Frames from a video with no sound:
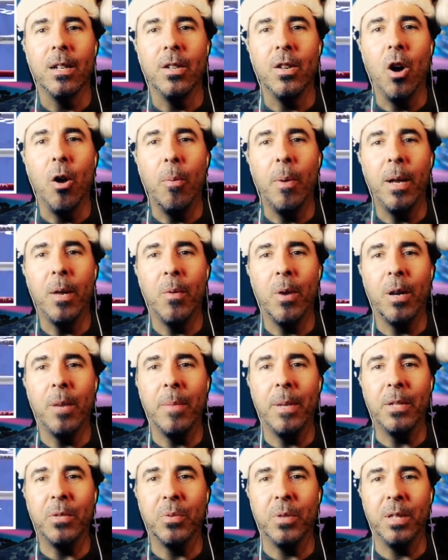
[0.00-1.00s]
Nobody wanted to
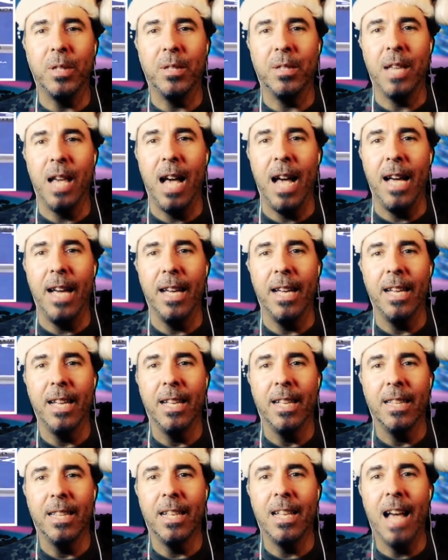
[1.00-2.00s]
mess with this guy.
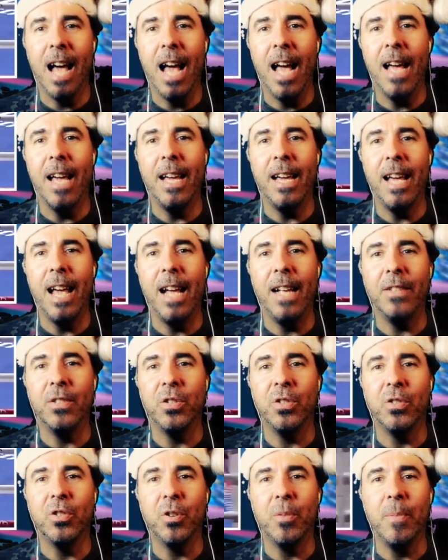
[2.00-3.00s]
The guy had
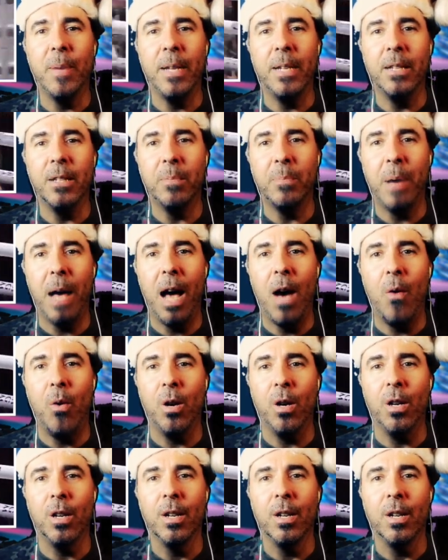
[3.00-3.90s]
just tremendous power.